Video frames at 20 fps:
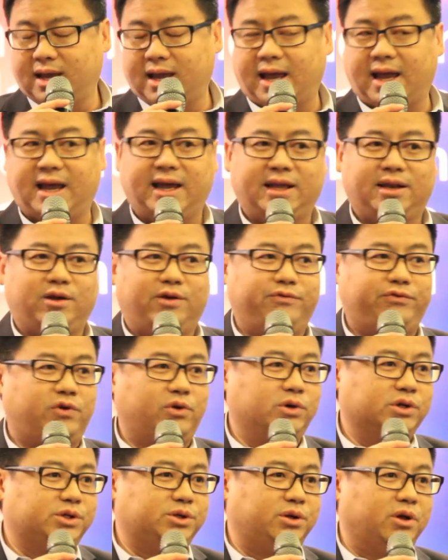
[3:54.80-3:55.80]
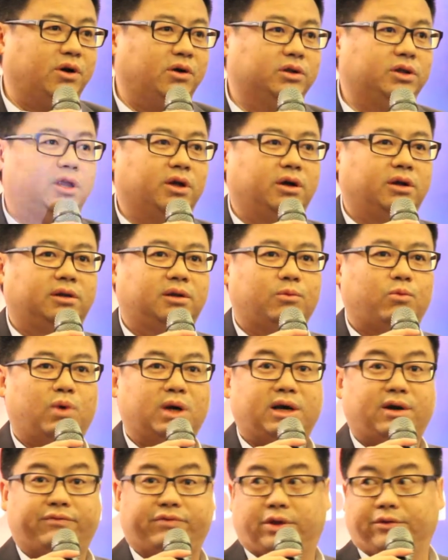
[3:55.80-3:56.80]
And of course,
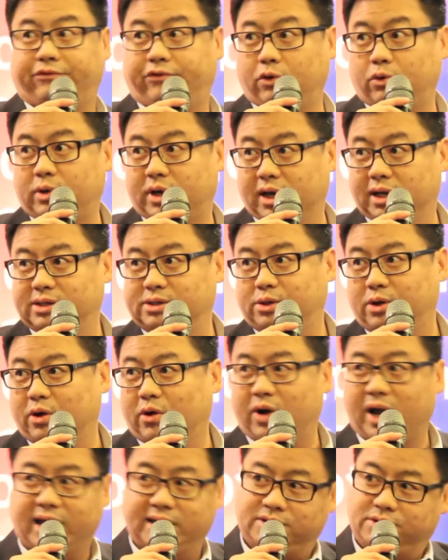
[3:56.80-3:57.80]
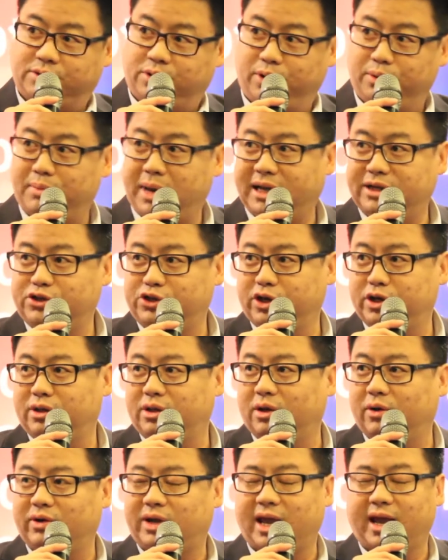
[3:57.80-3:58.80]
one of the focus, as you
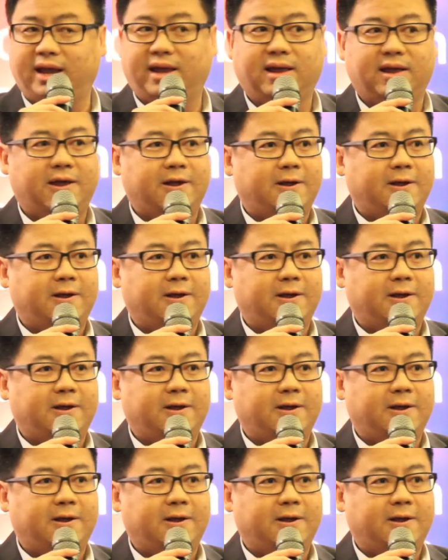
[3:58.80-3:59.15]
mentioned, okay,